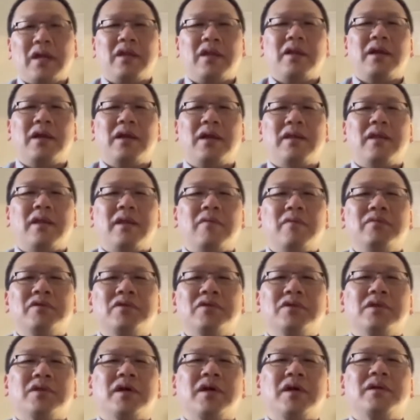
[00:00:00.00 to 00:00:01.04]
and then I would
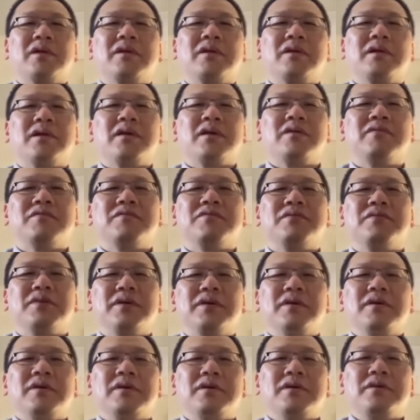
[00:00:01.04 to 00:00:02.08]
just like kind of
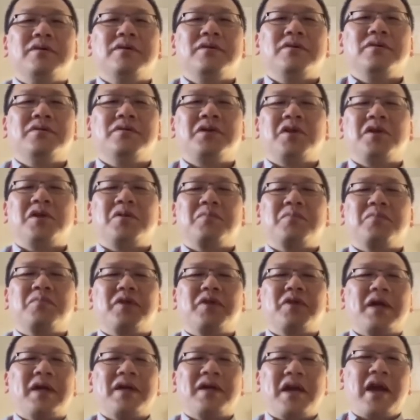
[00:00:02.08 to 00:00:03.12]

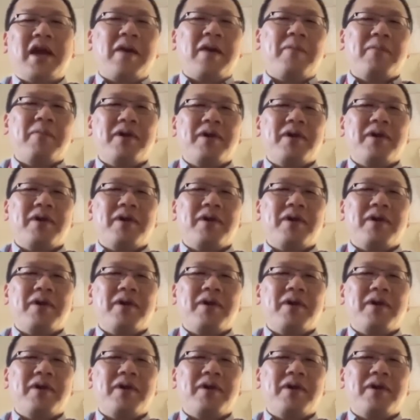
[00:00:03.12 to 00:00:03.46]
play a game